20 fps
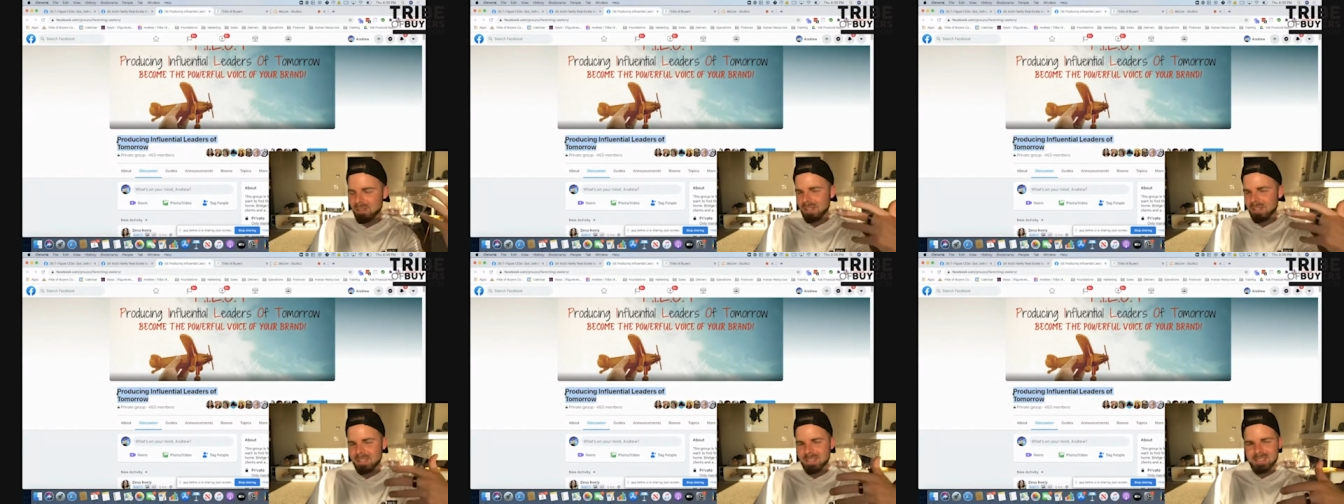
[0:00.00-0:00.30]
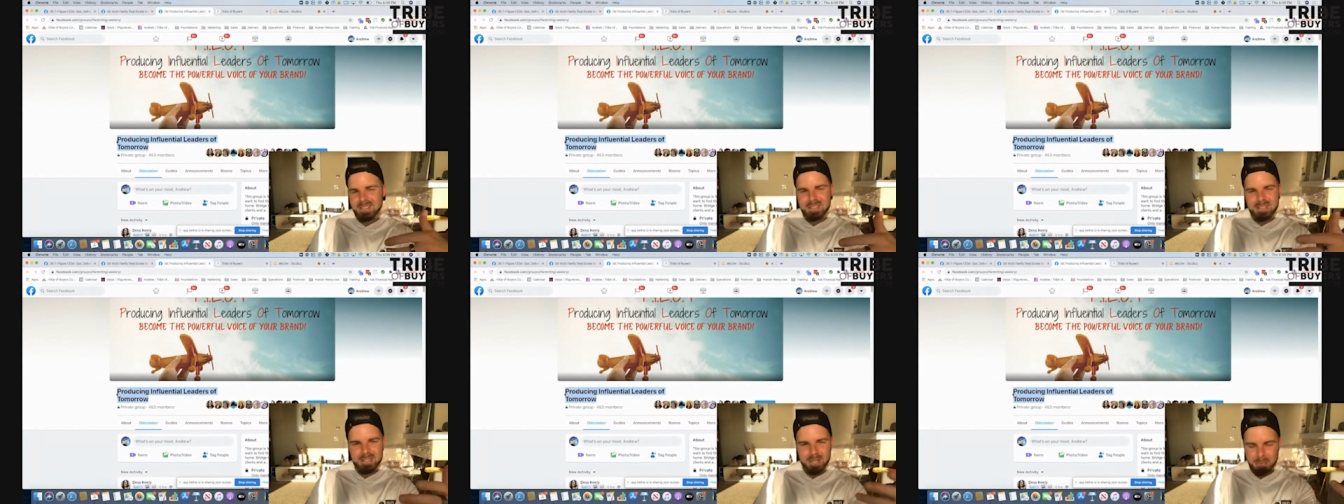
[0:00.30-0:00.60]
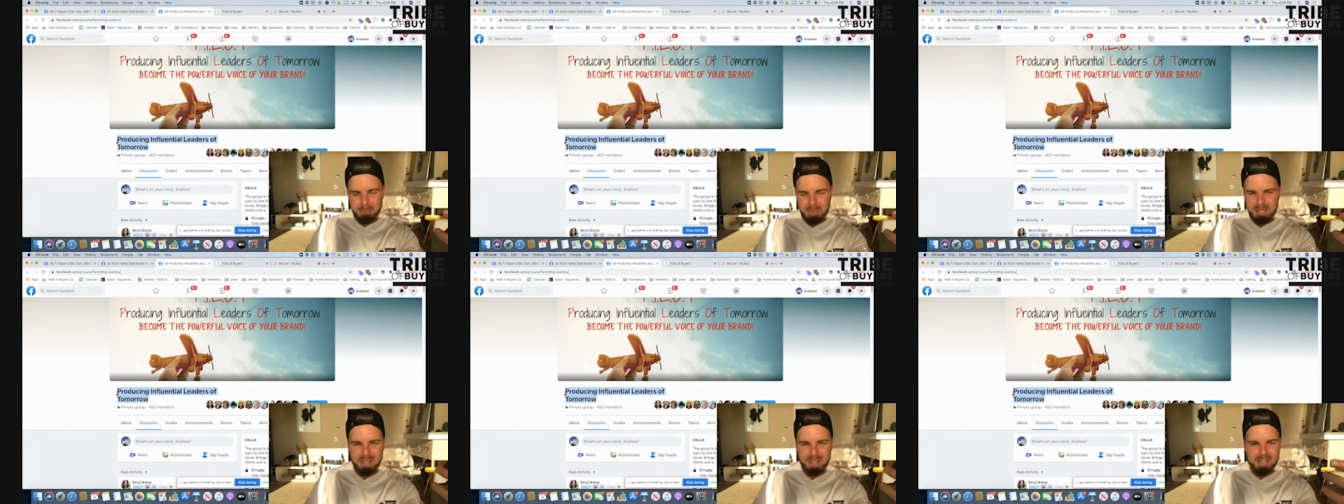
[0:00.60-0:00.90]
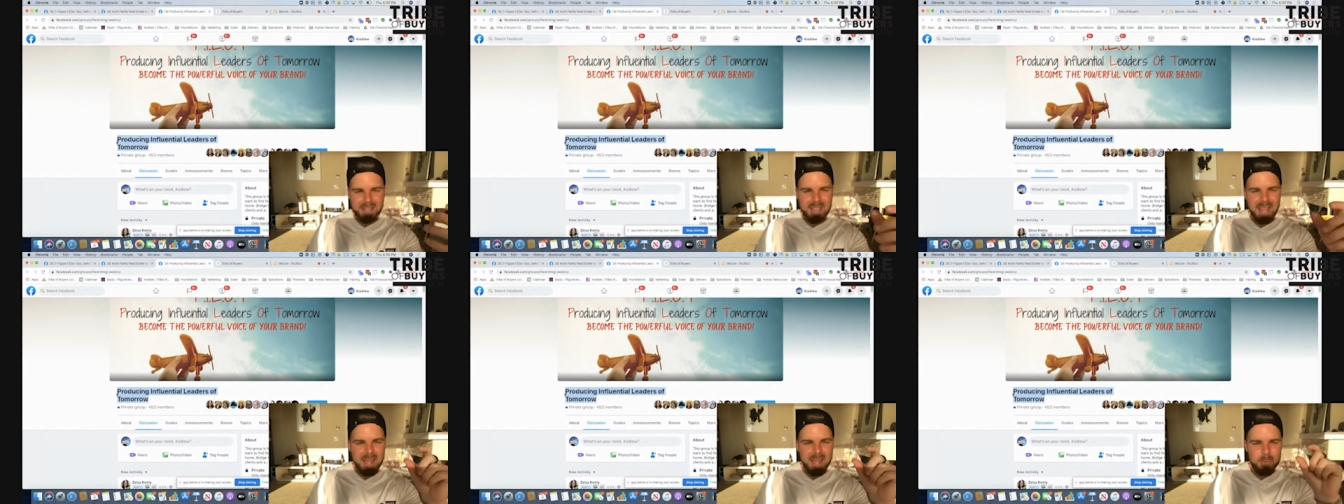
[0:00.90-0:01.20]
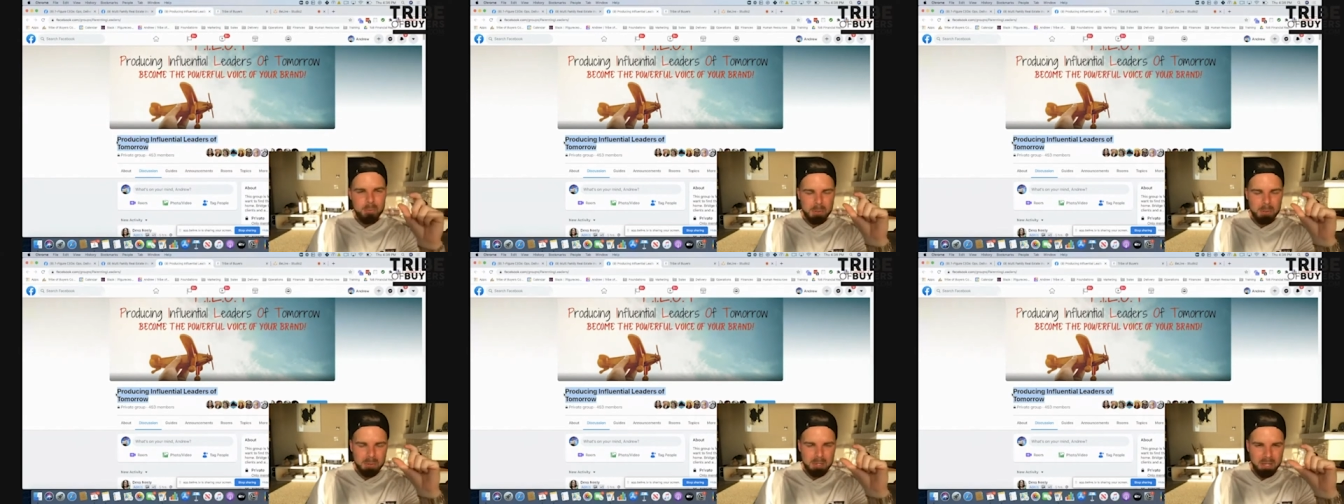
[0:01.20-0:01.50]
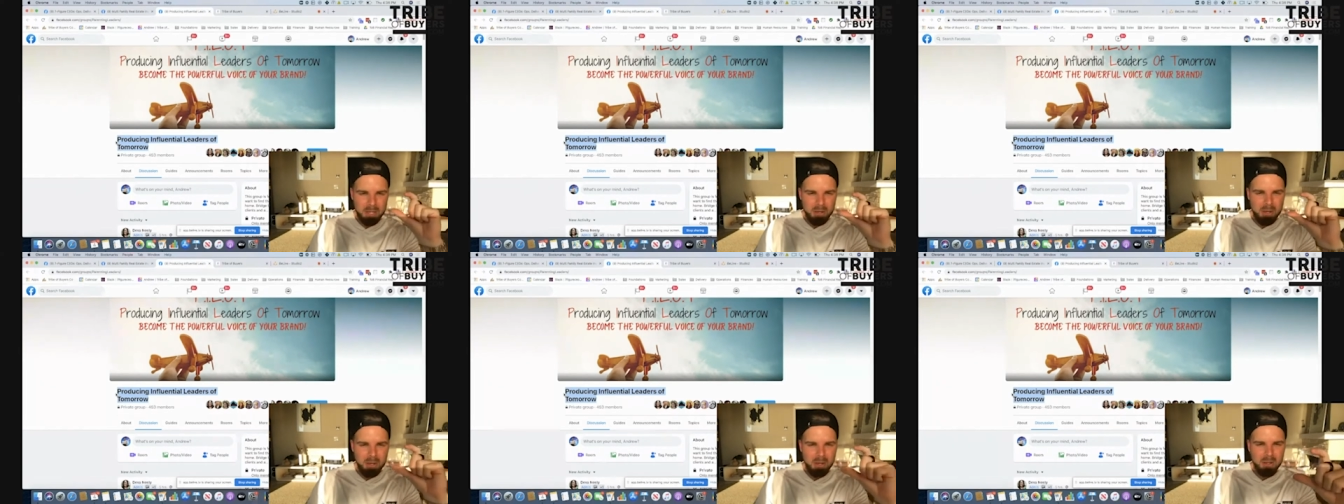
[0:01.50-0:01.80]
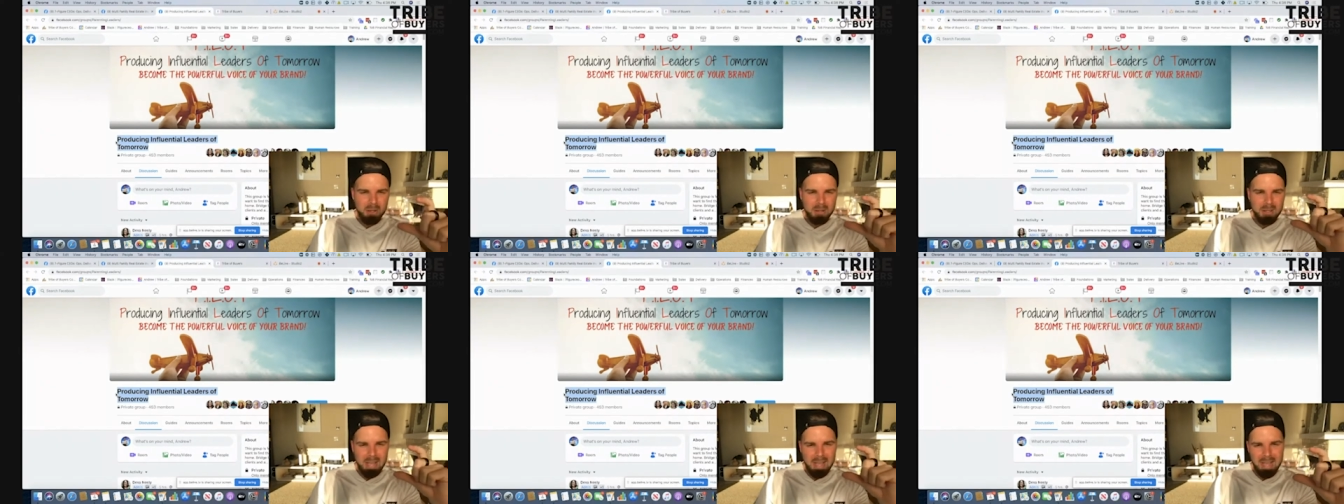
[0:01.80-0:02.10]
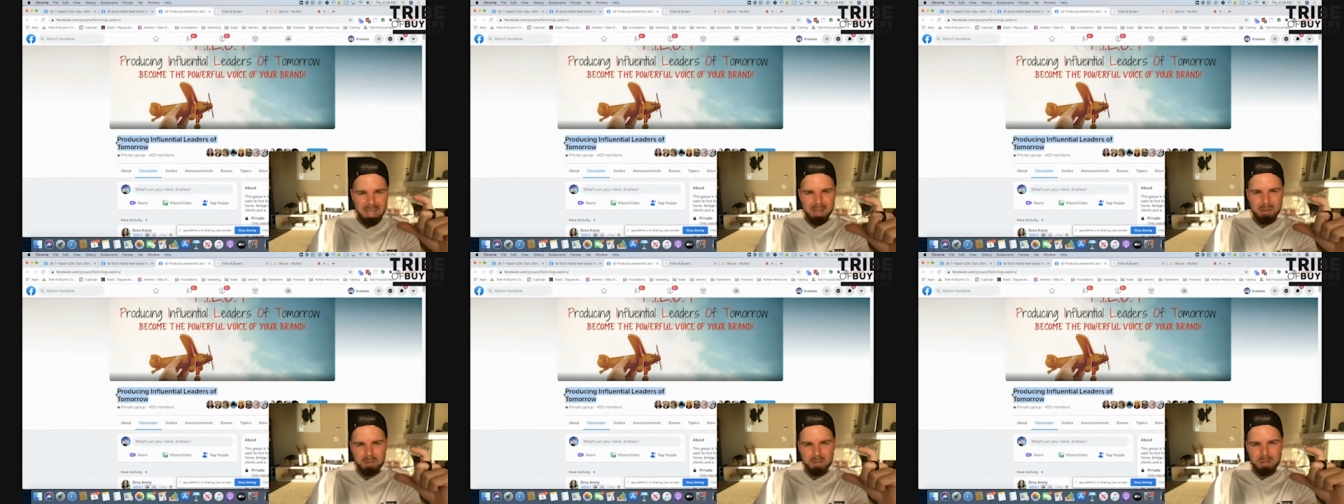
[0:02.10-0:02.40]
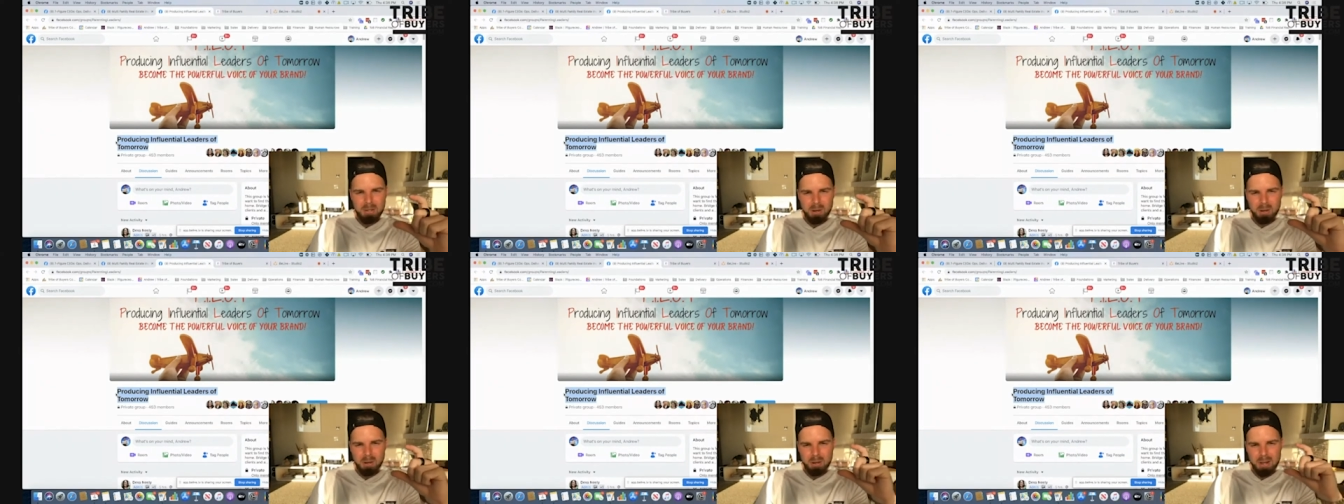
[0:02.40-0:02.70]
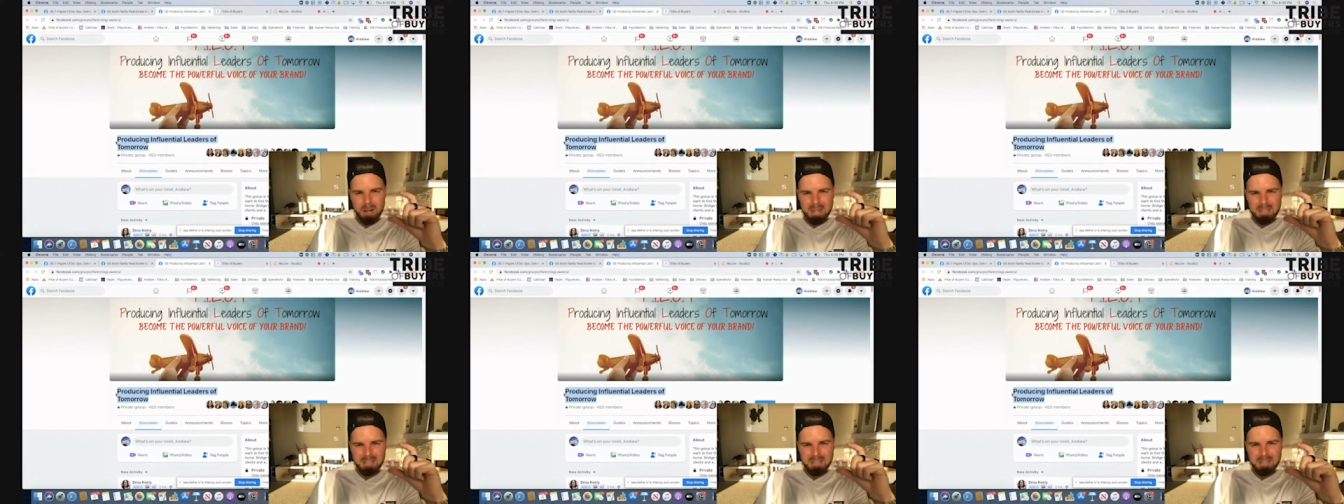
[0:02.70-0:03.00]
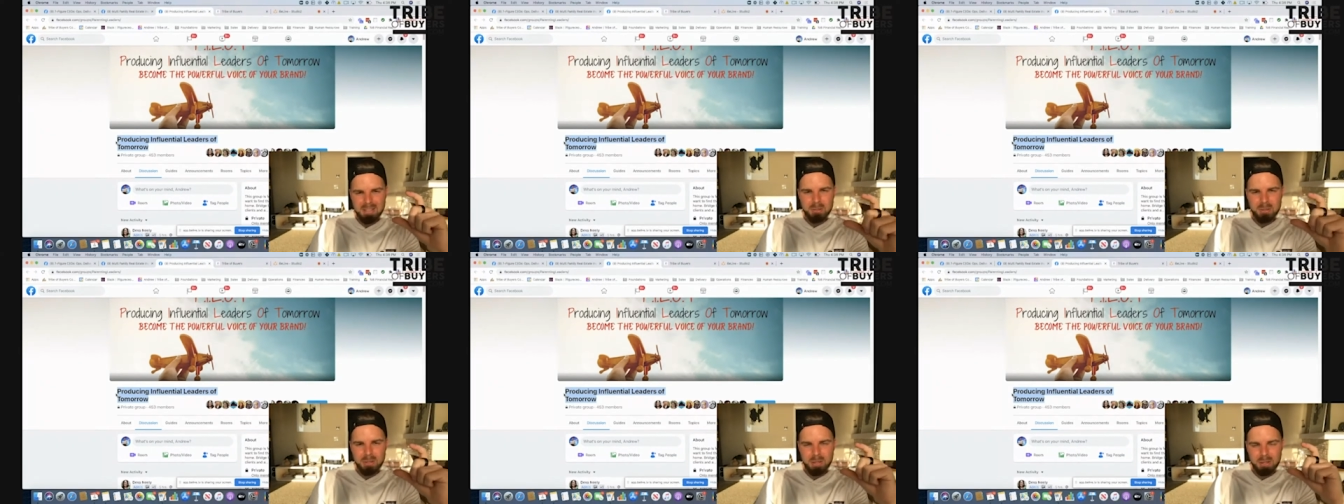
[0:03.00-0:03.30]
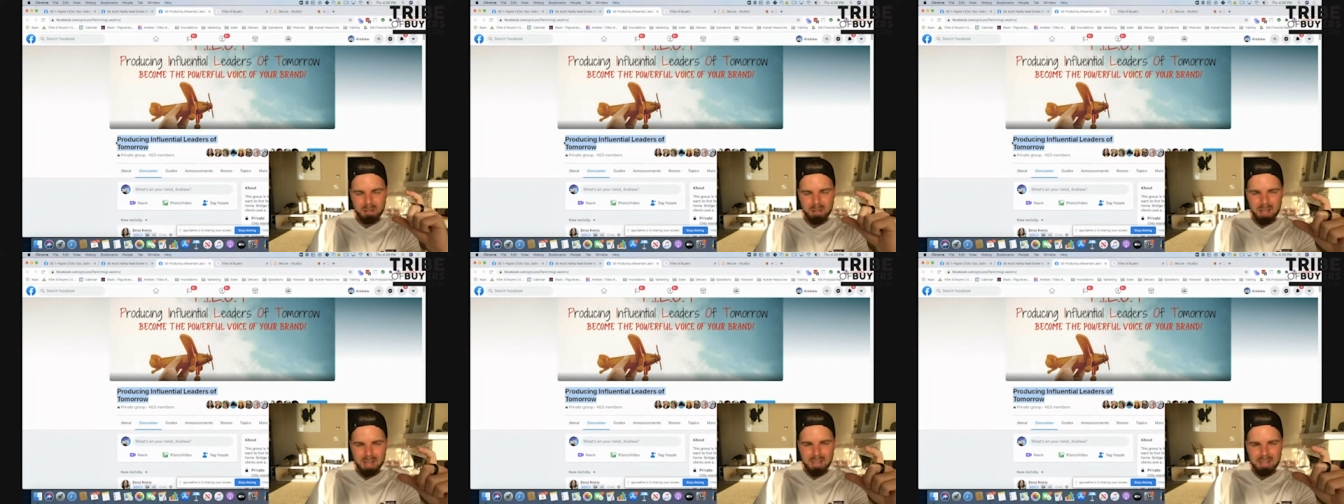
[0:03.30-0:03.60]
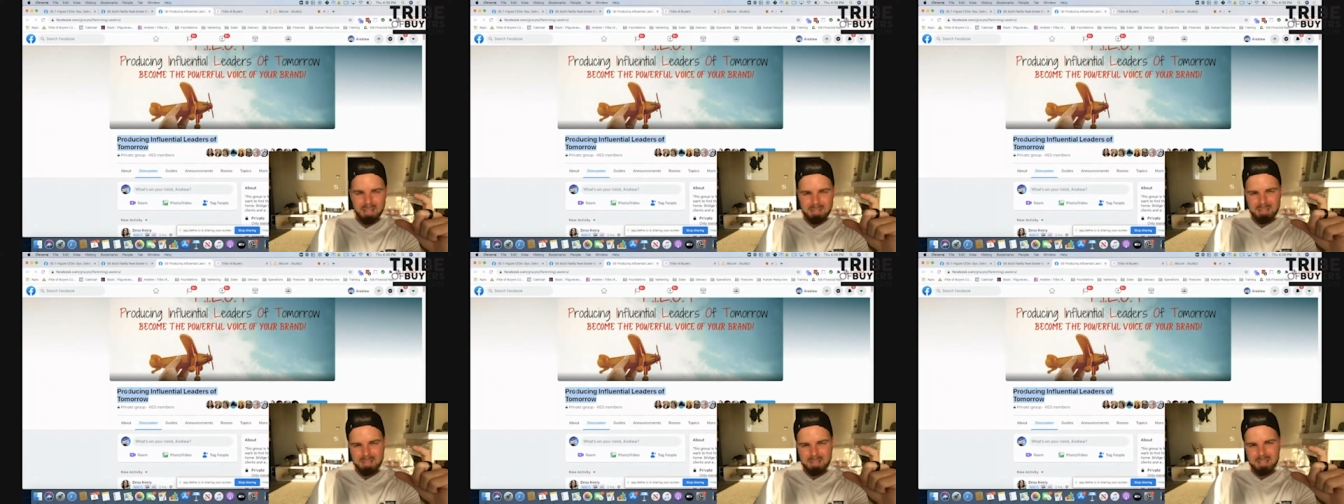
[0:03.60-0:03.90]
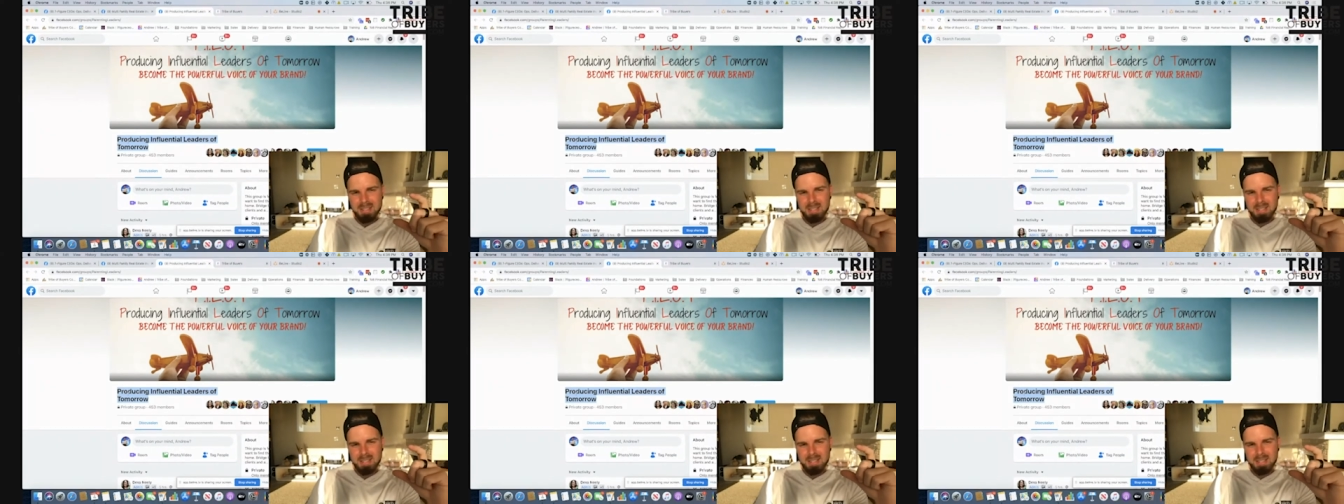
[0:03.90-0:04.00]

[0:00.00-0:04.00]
something like that. We want to call out our ideal client